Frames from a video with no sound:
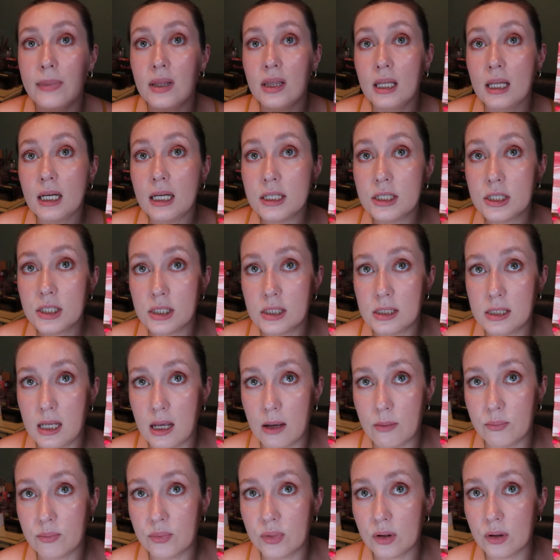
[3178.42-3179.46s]
Blush
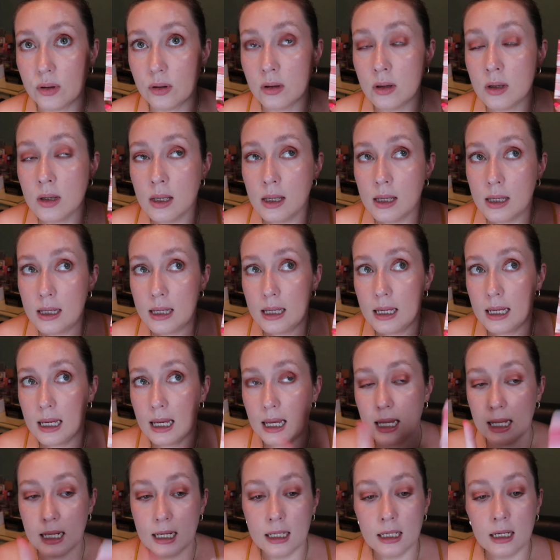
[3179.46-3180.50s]
sample.
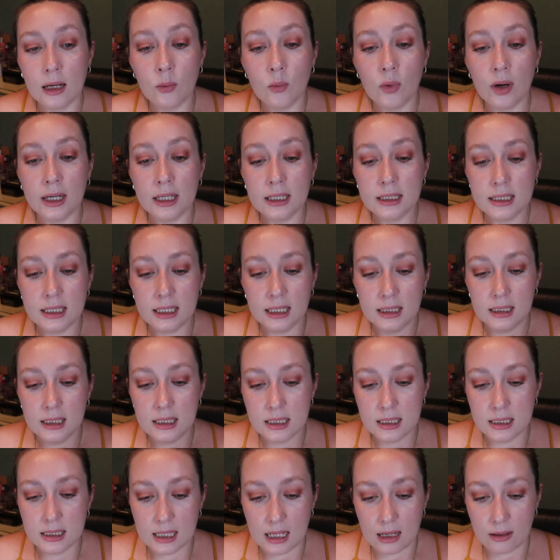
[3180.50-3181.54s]
And I wanted to get the
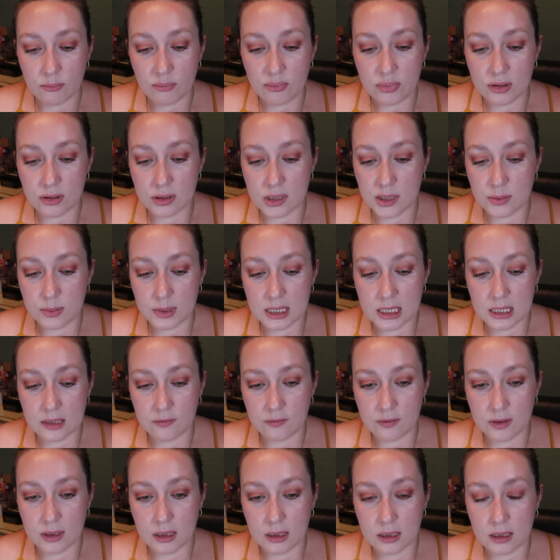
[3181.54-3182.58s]
sample
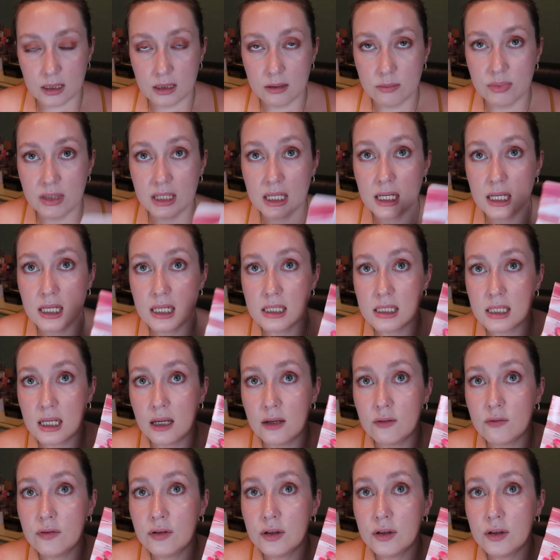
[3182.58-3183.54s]
specifically because I've